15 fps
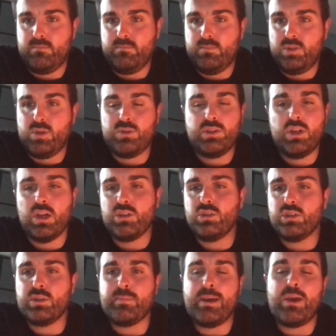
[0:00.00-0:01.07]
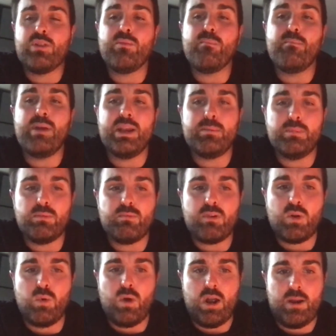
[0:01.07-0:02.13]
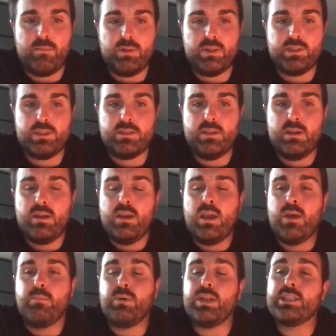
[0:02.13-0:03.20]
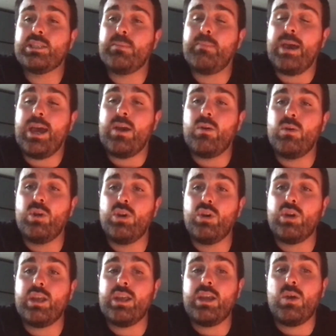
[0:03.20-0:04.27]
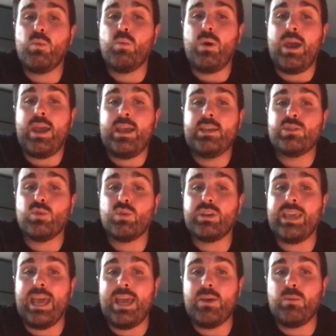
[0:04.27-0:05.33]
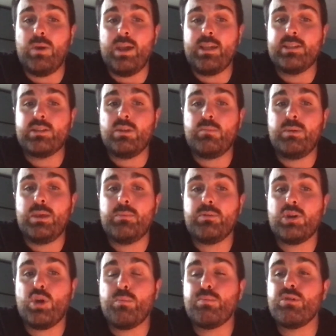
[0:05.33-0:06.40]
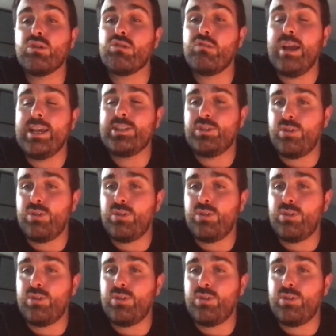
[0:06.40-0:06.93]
So it's not just about the minimum requirements, but it's about looking at ways or gateways that people can progress